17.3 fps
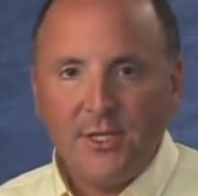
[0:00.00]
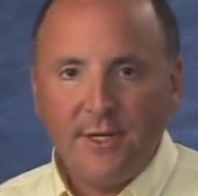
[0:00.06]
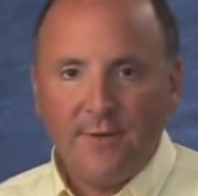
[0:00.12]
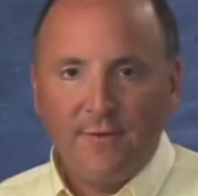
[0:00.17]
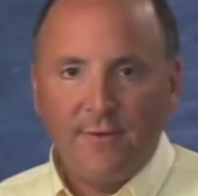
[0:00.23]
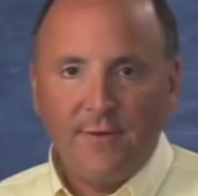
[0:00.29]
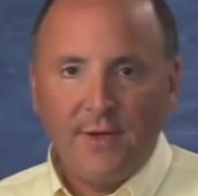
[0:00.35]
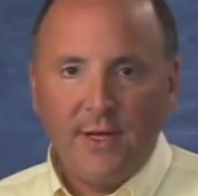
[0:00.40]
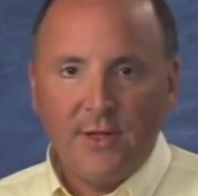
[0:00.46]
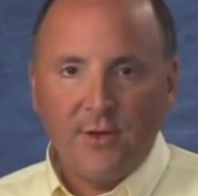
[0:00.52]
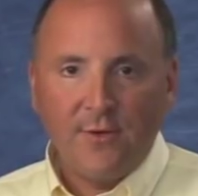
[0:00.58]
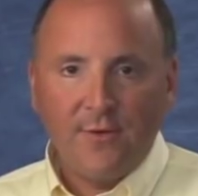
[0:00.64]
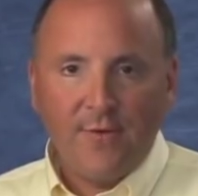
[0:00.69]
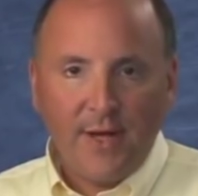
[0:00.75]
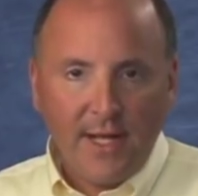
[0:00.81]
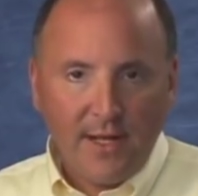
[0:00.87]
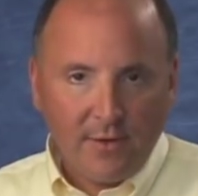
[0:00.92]
of either
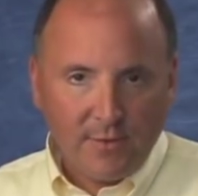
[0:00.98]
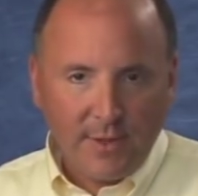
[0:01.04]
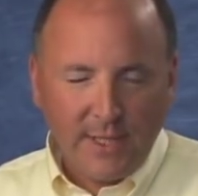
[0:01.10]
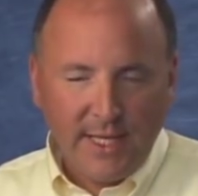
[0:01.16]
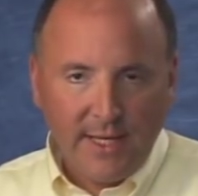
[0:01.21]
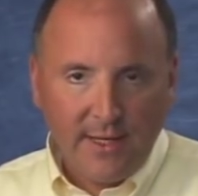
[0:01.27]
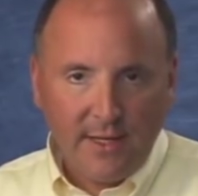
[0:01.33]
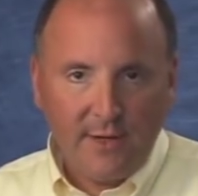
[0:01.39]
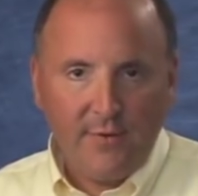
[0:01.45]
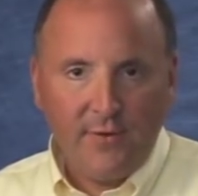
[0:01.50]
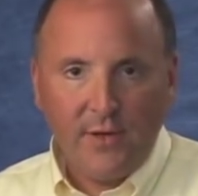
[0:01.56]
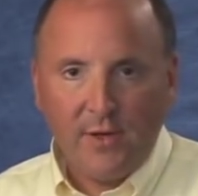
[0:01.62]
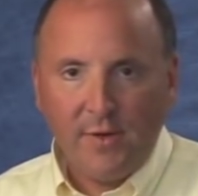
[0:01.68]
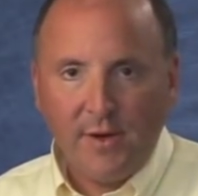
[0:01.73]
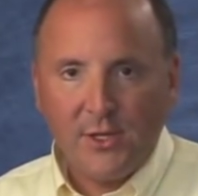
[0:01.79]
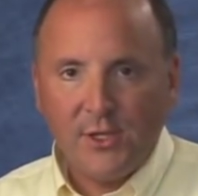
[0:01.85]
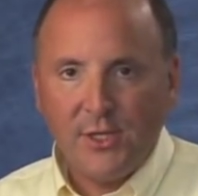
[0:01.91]
file-related
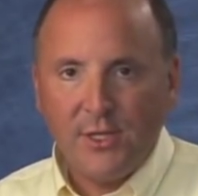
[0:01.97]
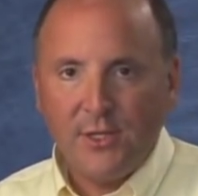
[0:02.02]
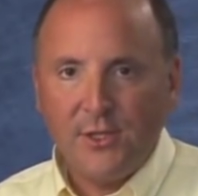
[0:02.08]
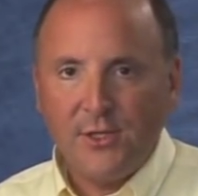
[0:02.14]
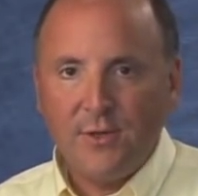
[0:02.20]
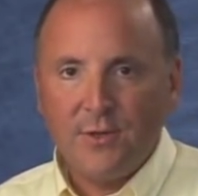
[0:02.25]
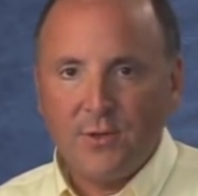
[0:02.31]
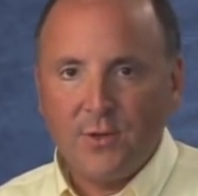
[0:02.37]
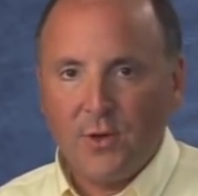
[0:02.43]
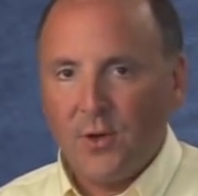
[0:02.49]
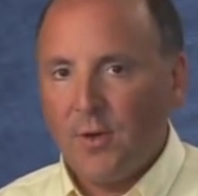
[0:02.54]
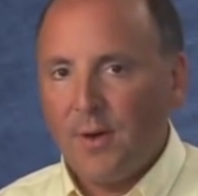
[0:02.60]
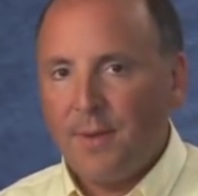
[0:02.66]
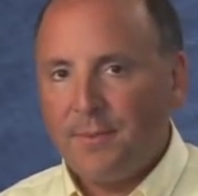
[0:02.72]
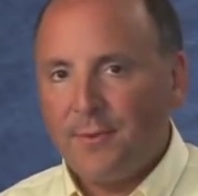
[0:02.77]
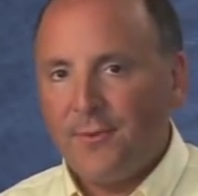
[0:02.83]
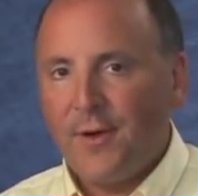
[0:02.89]
configuration issues or
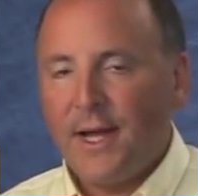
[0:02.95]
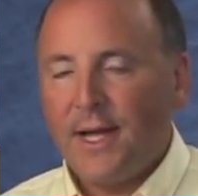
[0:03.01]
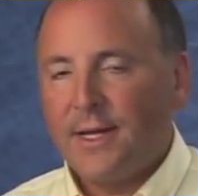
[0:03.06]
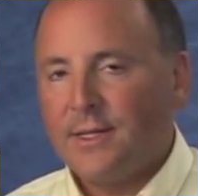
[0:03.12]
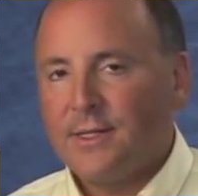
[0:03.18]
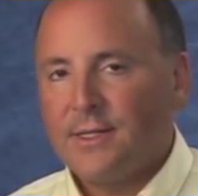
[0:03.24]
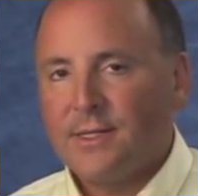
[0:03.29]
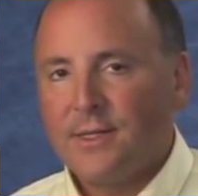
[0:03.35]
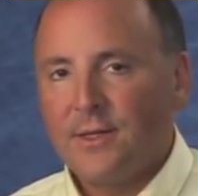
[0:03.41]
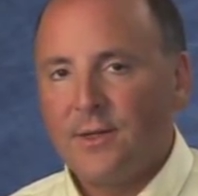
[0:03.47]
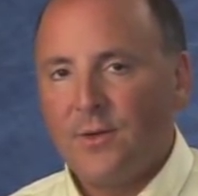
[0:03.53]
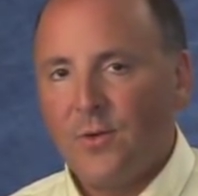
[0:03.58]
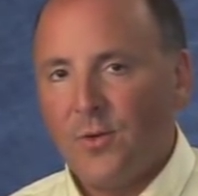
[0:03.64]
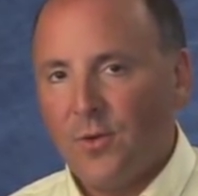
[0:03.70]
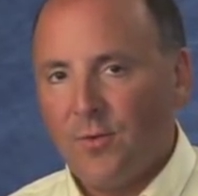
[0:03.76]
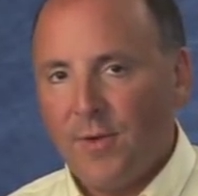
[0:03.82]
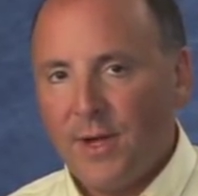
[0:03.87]
corrupt files
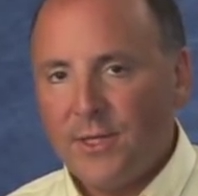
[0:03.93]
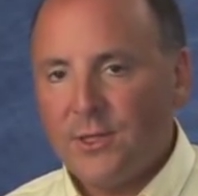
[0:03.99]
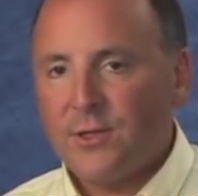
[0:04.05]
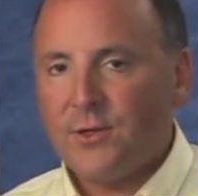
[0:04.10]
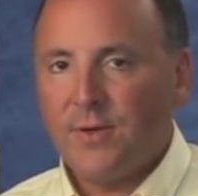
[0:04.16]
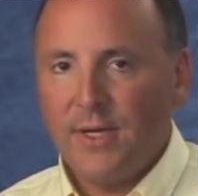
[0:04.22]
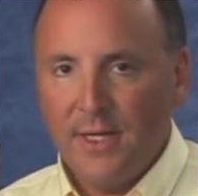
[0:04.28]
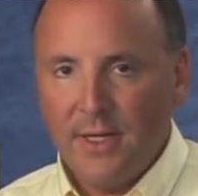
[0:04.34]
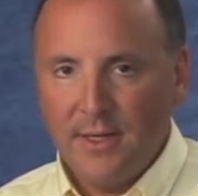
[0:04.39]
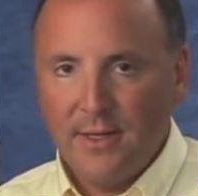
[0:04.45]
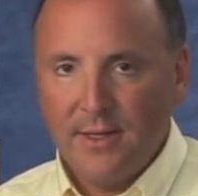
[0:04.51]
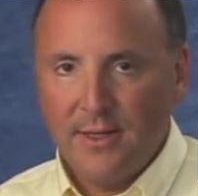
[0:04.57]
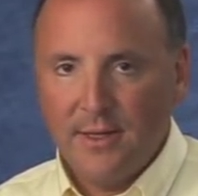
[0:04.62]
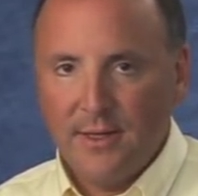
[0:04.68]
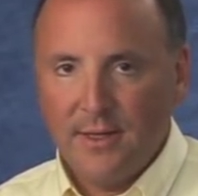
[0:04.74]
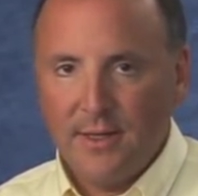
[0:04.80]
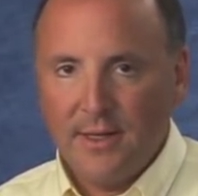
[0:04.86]
or registry
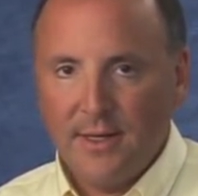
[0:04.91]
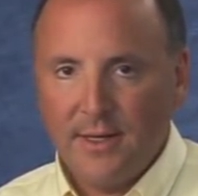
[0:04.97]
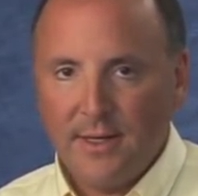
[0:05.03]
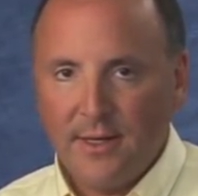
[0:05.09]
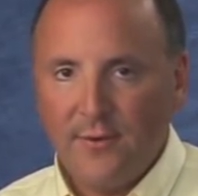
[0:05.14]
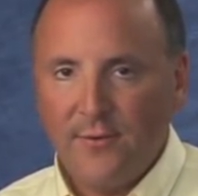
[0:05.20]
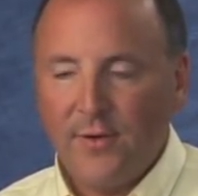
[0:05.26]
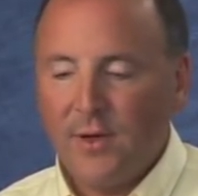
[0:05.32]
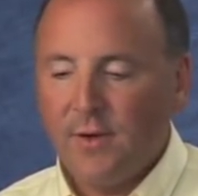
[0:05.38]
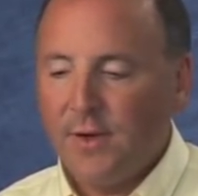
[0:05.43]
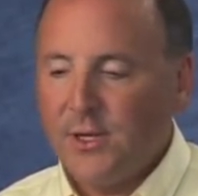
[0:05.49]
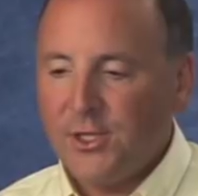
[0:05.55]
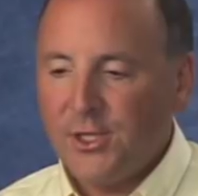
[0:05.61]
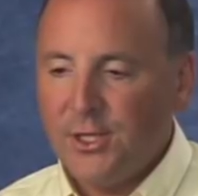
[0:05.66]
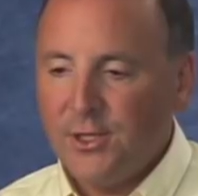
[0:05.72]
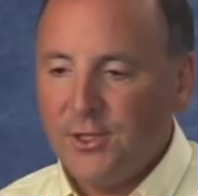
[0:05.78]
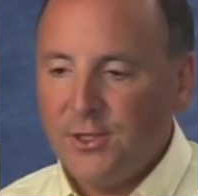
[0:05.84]
uh,
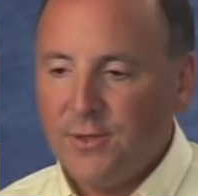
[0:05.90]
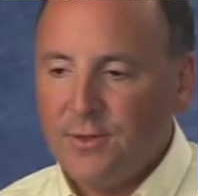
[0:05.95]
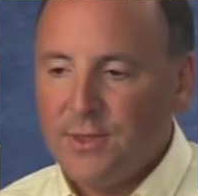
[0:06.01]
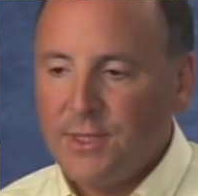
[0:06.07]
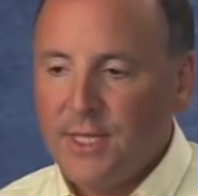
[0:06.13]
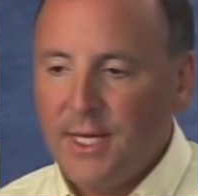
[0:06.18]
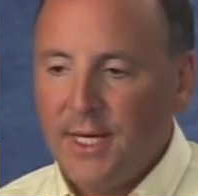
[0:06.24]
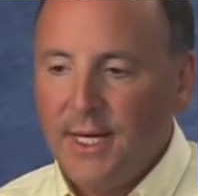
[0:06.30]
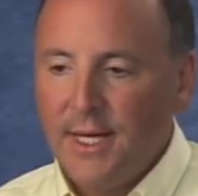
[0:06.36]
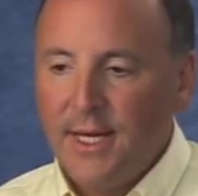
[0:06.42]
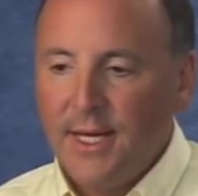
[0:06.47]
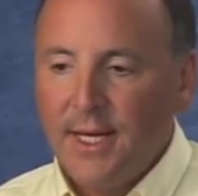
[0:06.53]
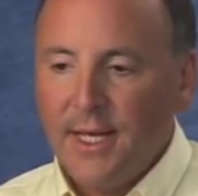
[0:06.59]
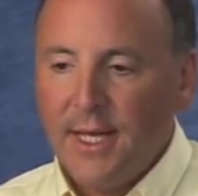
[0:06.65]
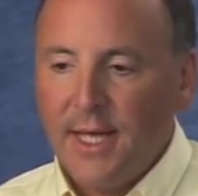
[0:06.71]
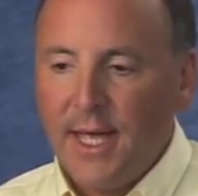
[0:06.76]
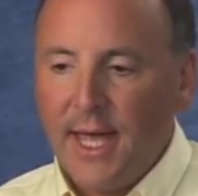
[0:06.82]
configuration issues
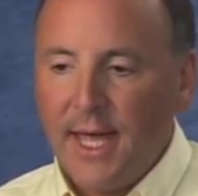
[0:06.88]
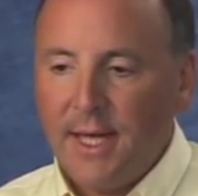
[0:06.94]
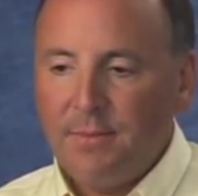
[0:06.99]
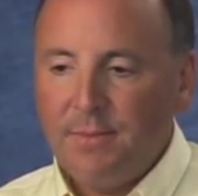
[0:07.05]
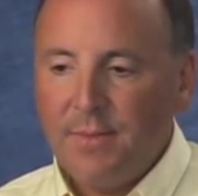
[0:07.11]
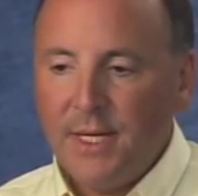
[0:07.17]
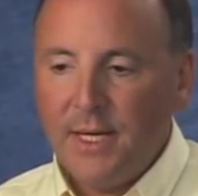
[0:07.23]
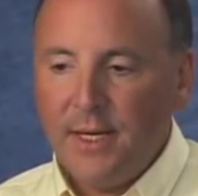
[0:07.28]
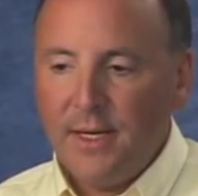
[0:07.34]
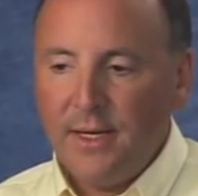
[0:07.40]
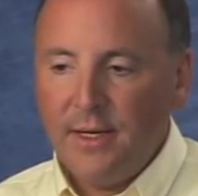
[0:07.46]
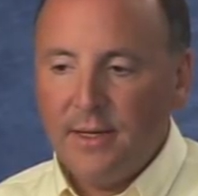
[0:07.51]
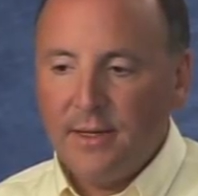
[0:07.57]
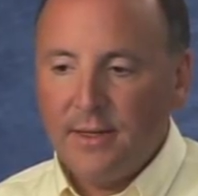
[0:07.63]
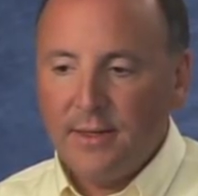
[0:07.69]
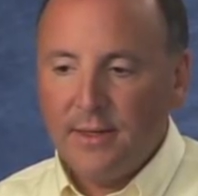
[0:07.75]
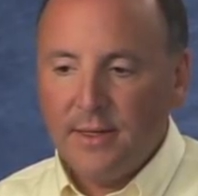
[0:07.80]
can be
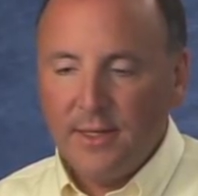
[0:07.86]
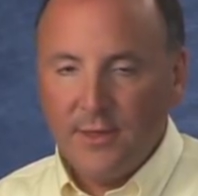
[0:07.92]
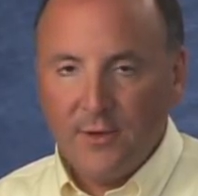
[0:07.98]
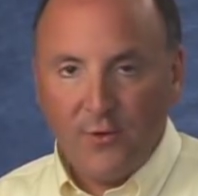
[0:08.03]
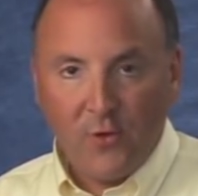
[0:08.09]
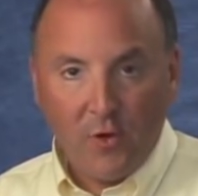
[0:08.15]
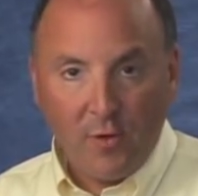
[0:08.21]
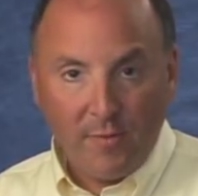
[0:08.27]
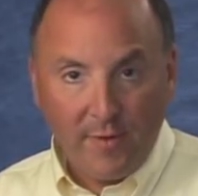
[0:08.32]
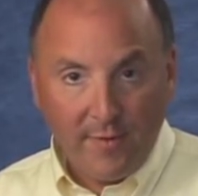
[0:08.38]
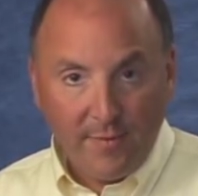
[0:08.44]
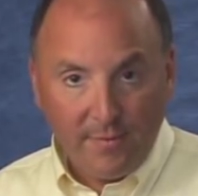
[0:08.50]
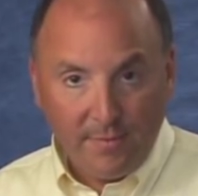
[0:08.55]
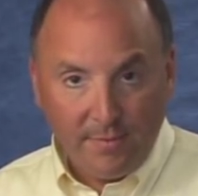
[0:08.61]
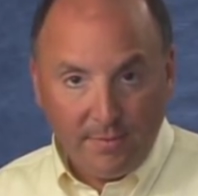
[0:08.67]
in the form of